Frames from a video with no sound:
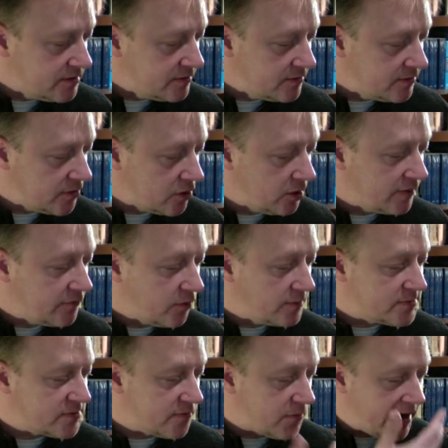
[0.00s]
the early
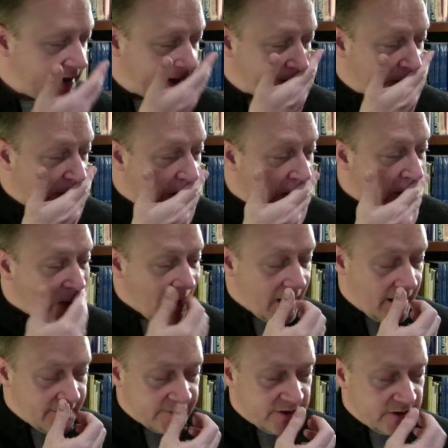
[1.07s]
forms of writing,
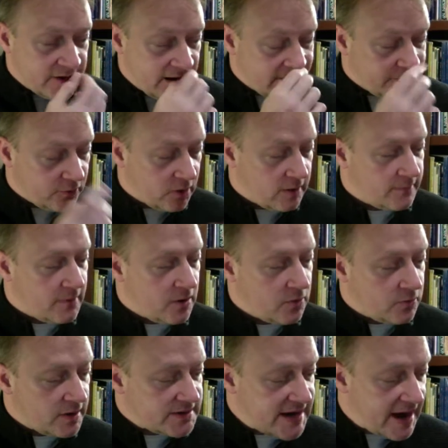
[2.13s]
the cuneiform
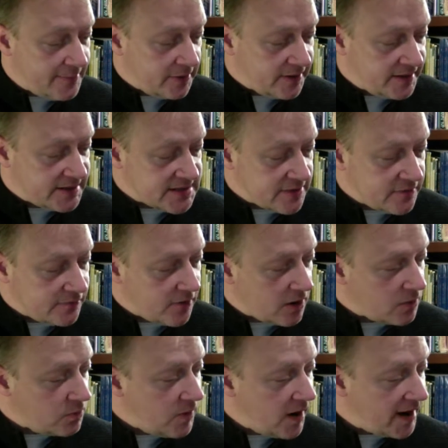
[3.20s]
tablet is on the
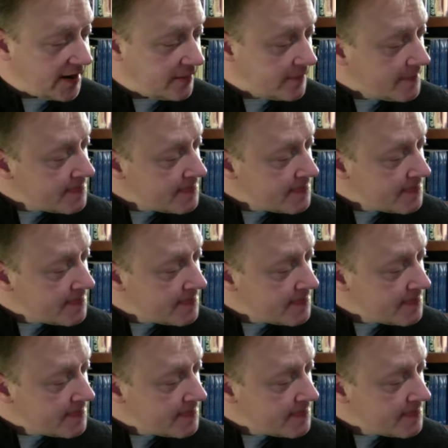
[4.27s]
far right.